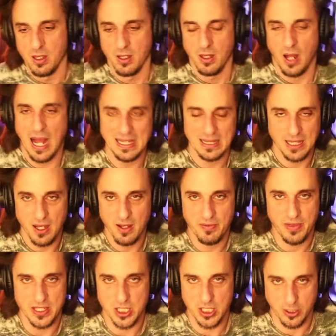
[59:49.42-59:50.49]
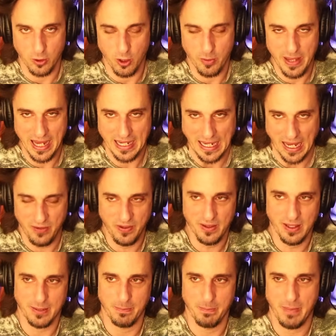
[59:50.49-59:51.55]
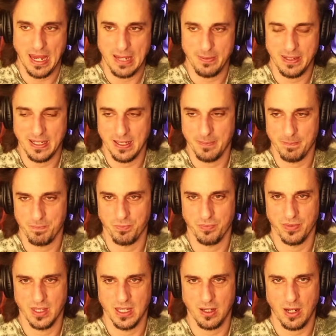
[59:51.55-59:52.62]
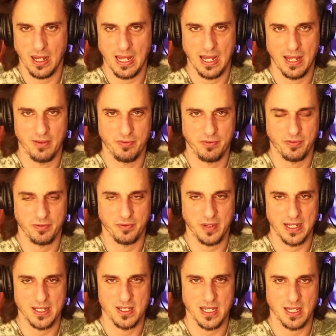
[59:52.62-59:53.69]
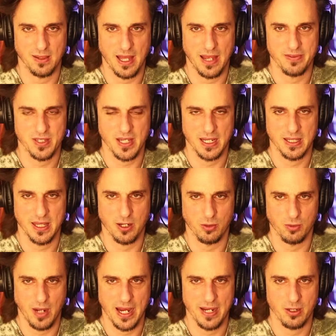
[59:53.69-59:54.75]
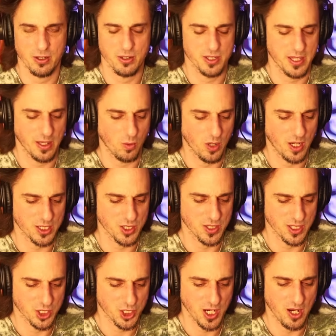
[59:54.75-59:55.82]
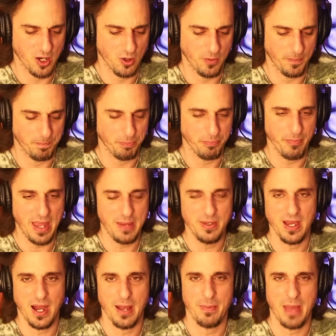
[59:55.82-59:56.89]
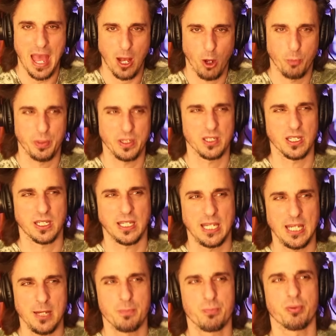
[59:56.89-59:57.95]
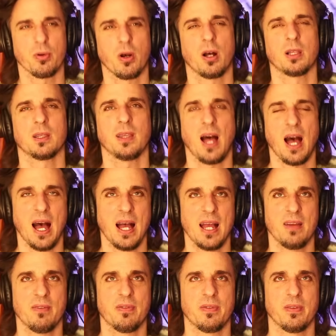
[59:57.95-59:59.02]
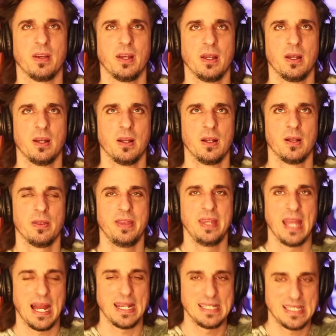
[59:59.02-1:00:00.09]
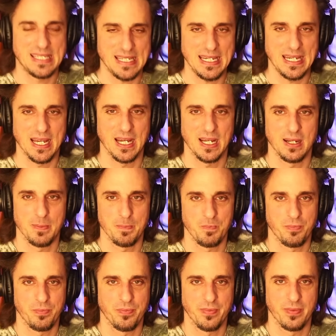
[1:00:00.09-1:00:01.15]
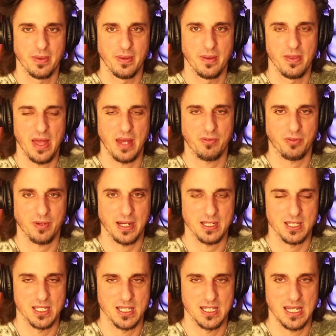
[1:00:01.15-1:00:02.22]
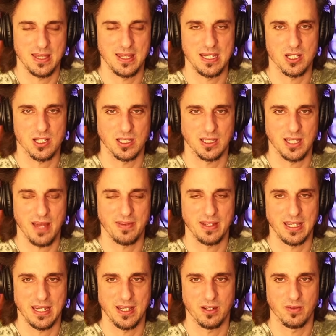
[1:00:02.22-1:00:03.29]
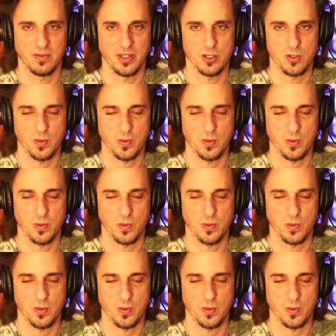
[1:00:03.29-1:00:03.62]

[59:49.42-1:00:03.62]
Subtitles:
I love this throwback. I feel like maybe, you know, I have friends at LifeSite that are writers that watch the show. Maybe I'm helping to keep alive the idea that Francis did these 11 interviews with